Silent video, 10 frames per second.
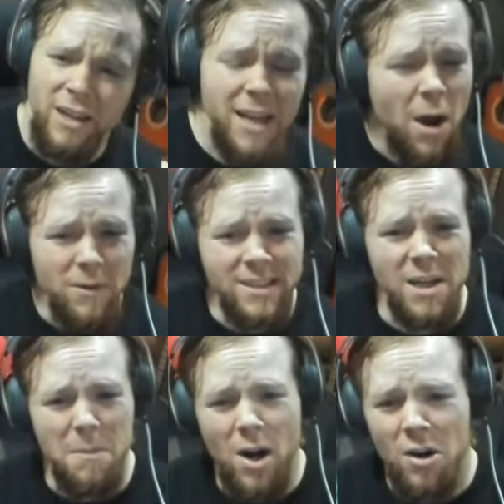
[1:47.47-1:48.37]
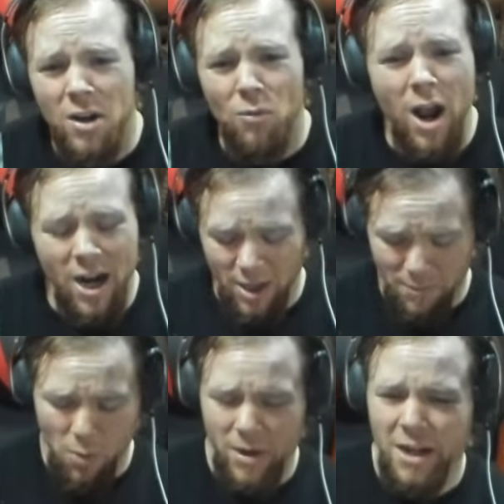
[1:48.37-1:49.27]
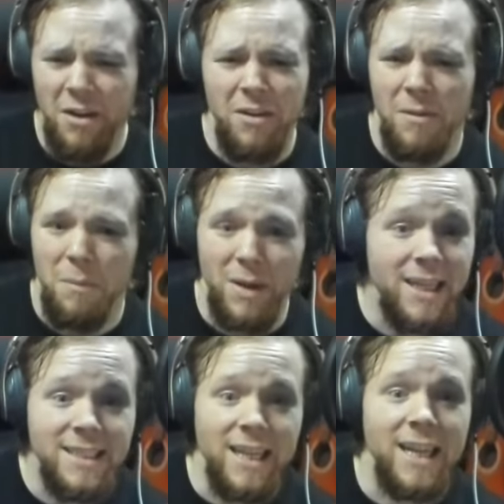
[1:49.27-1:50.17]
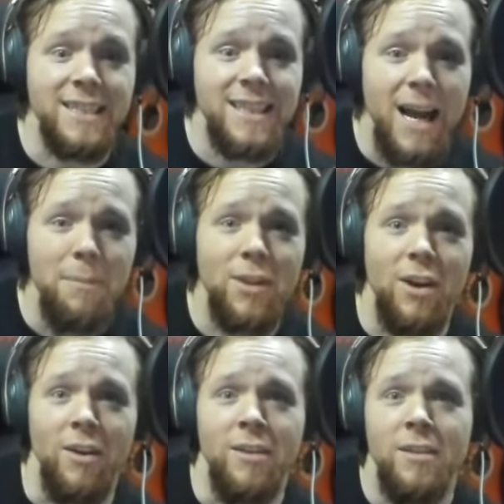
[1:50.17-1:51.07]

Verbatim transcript: Now he's in America rocking the boat here. But he isn't going to stop there.